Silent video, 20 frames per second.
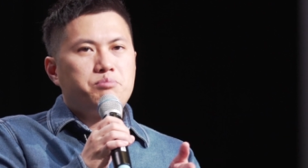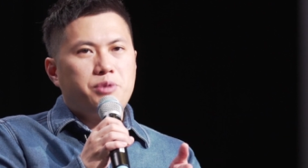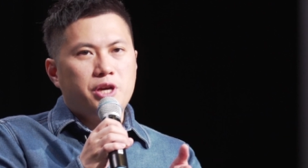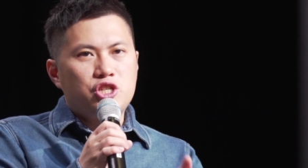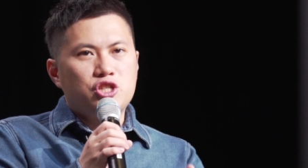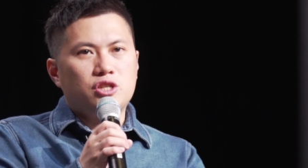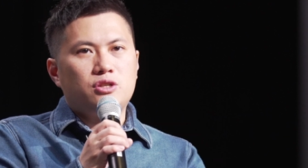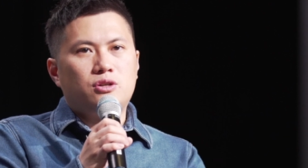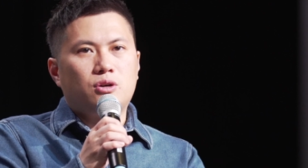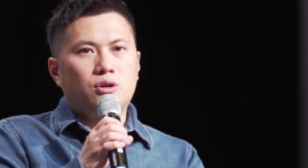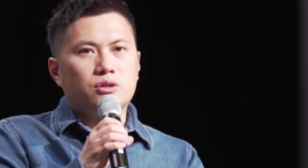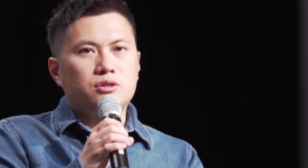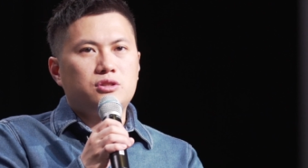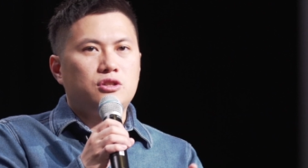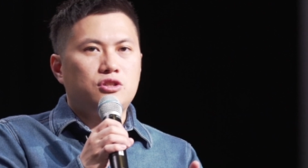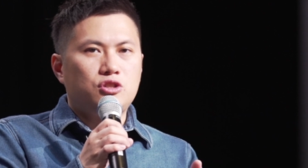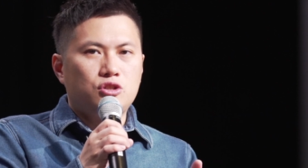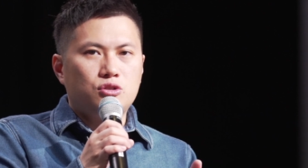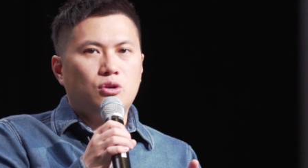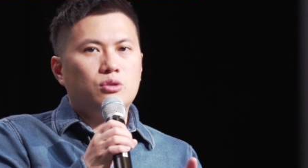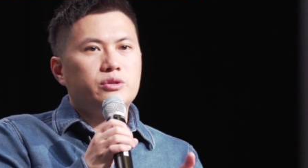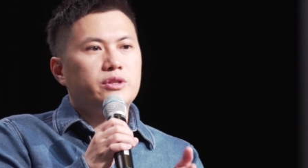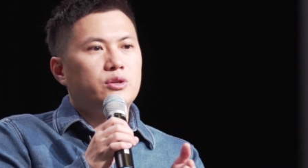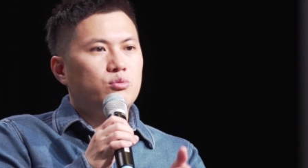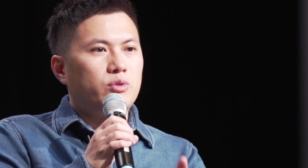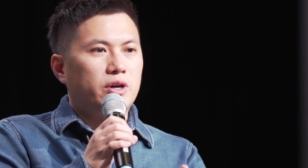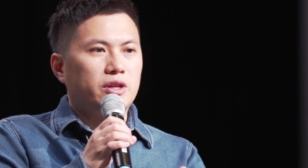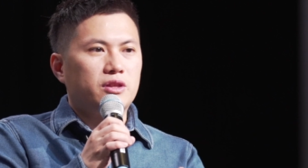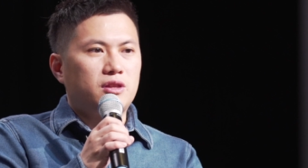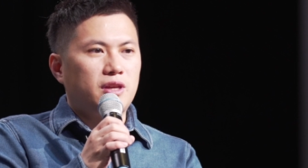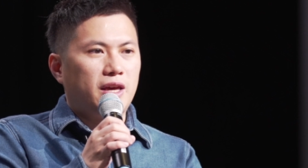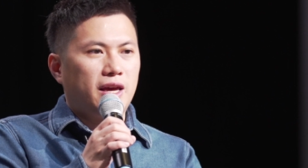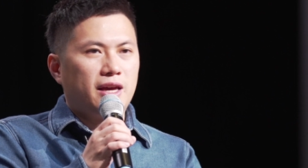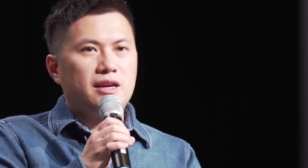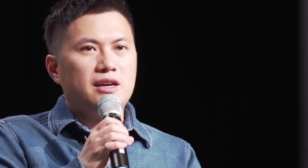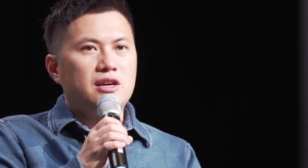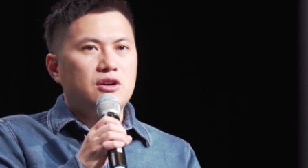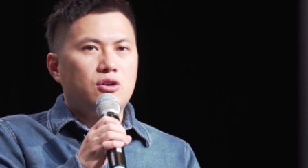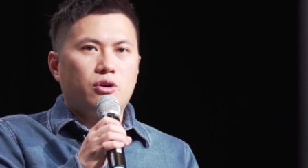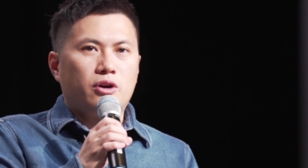pigeonholed to do only one
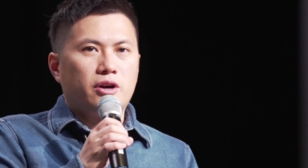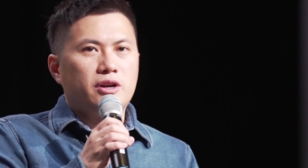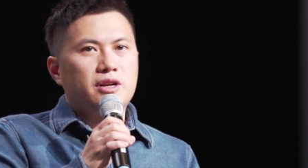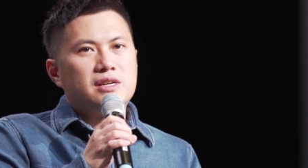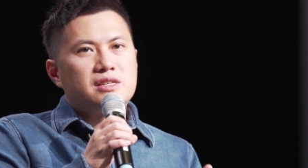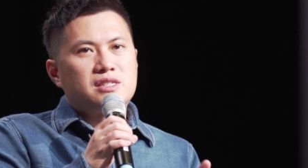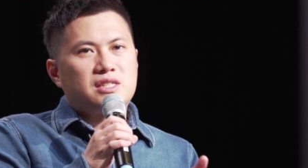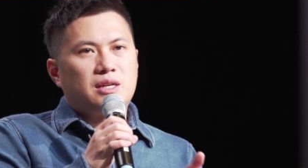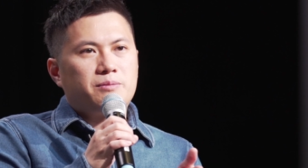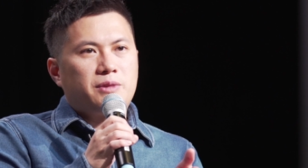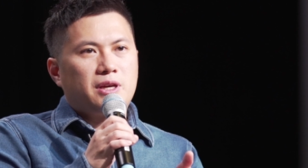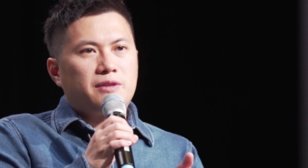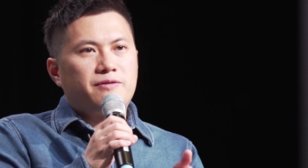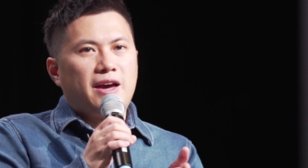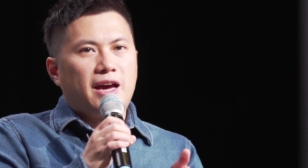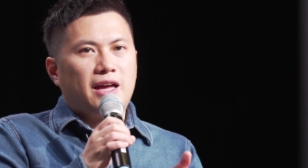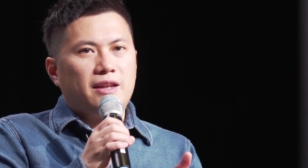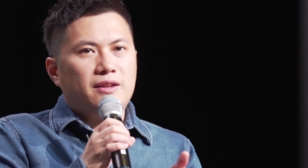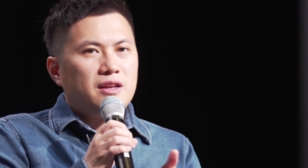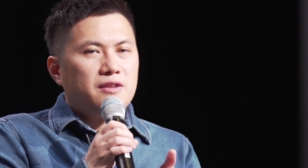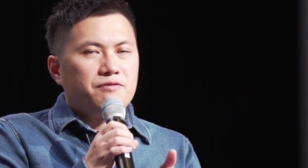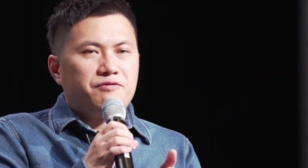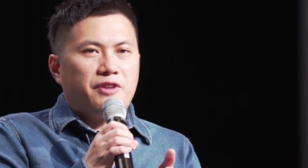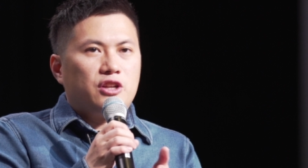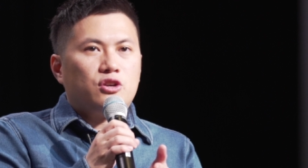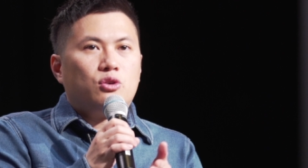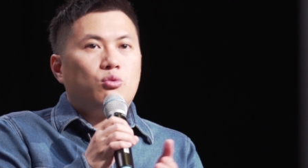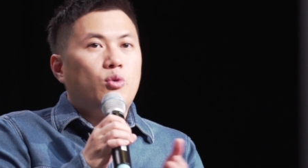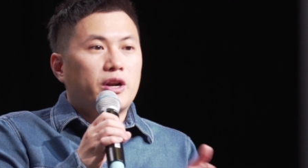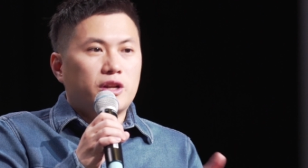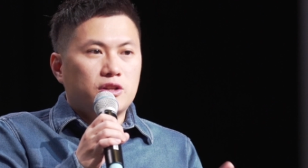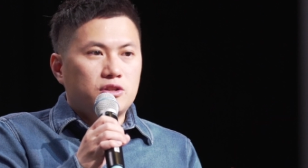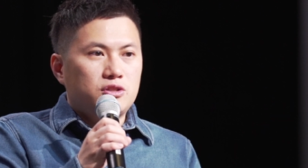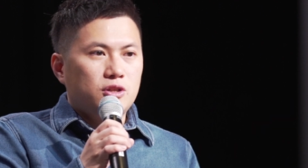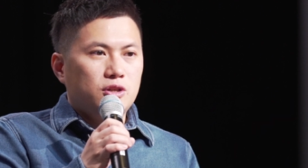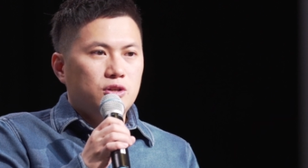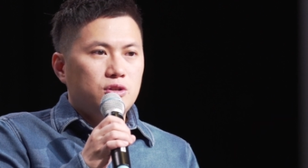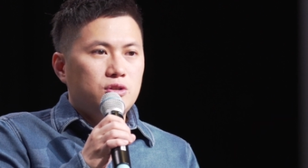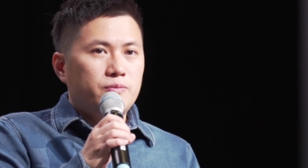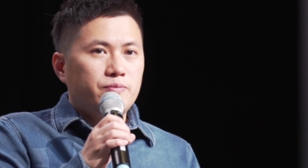thing or something that they don't want
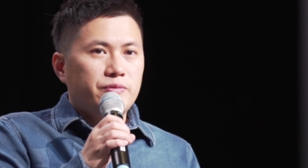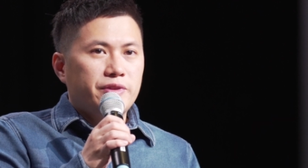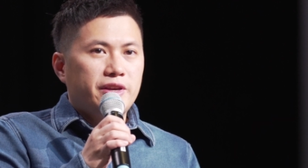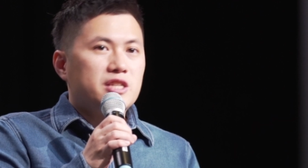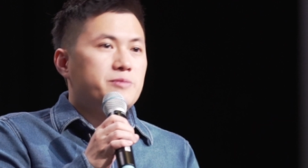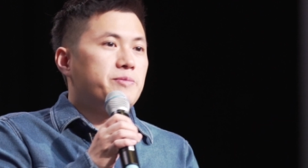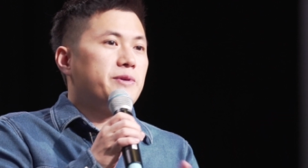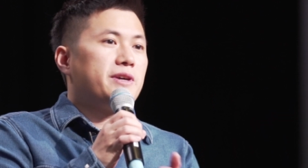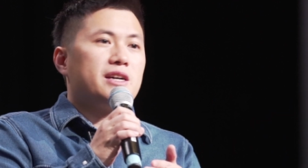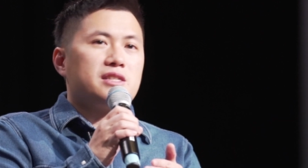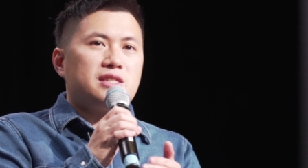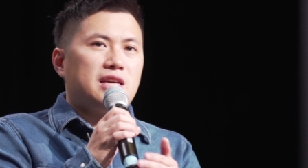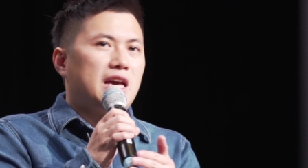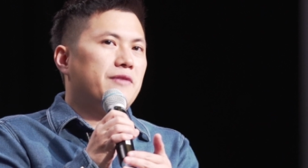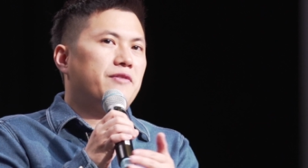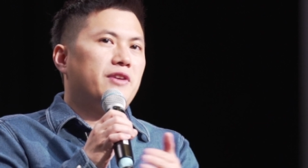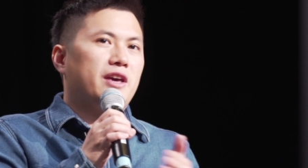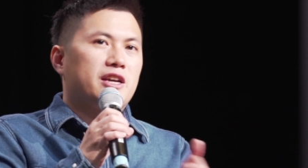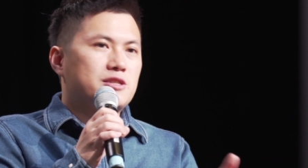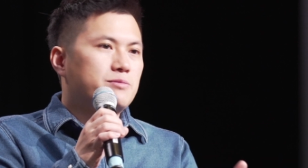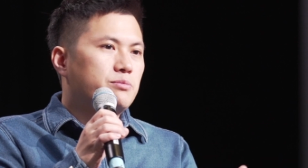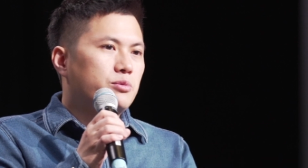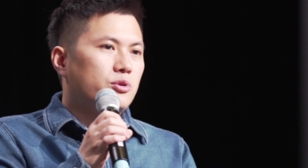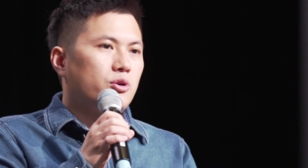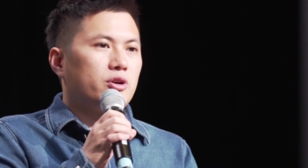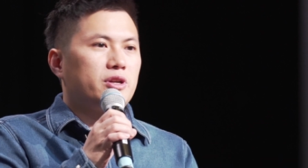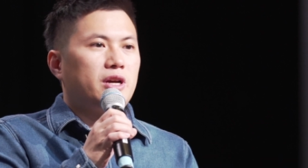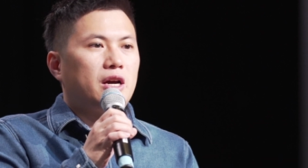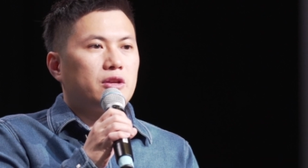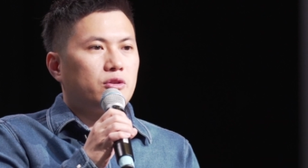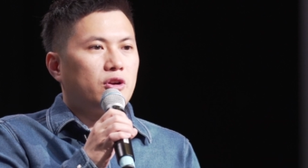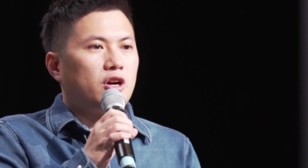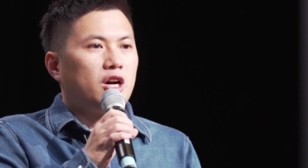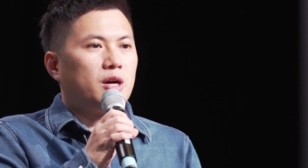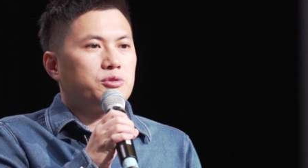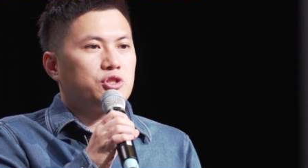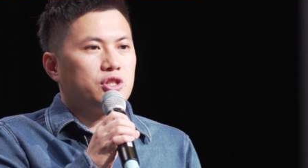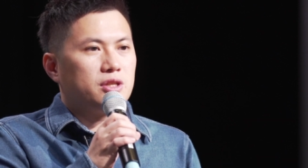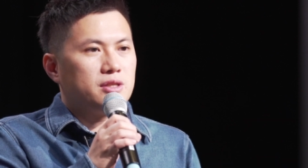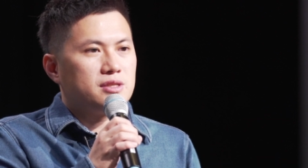to do is because they haven't explored other
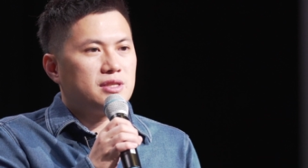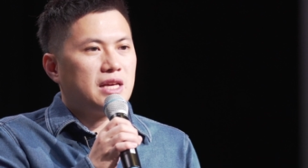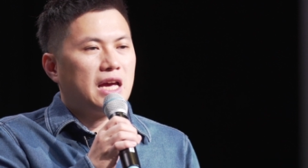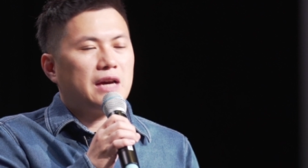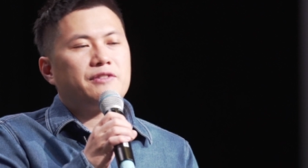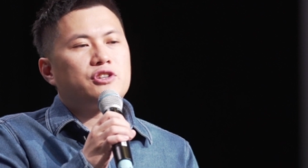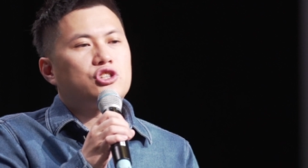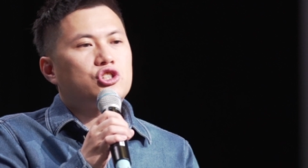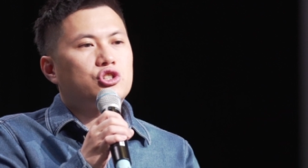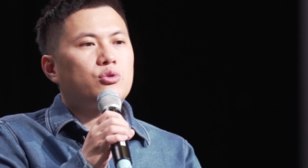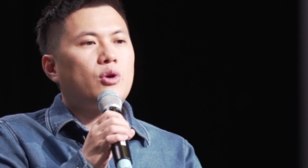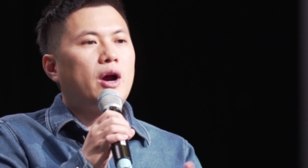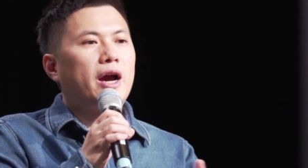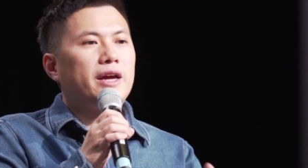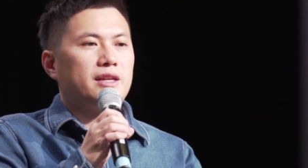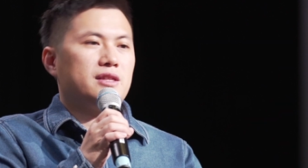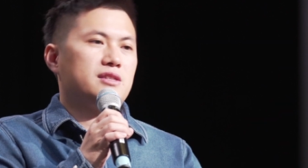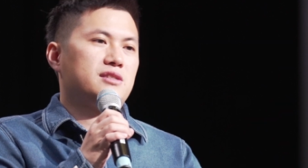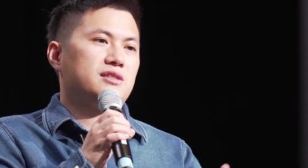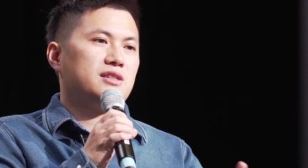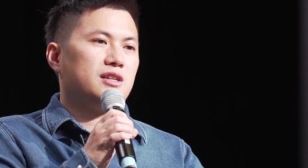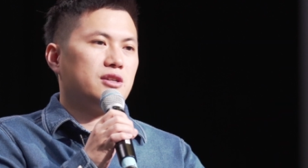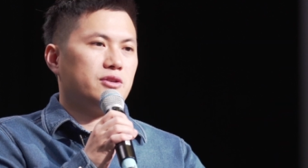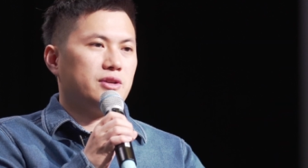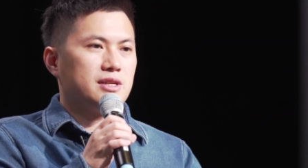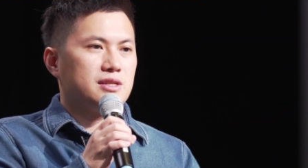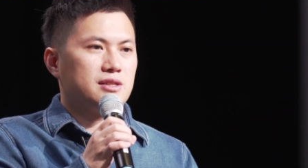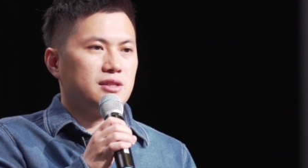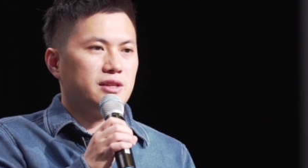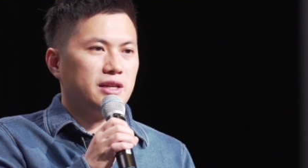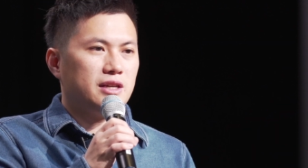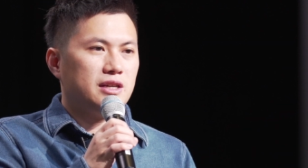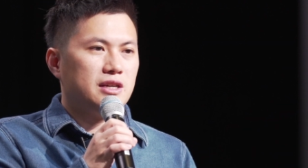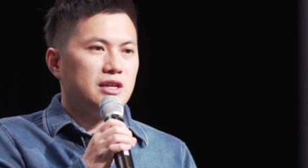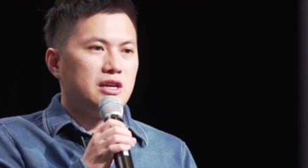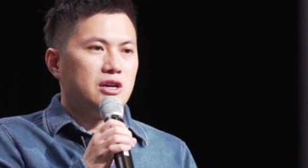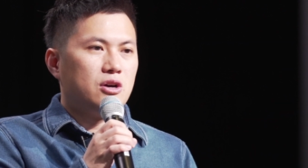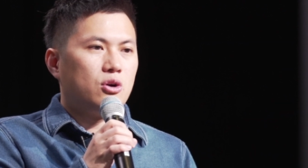options. They haven't tried it seriously.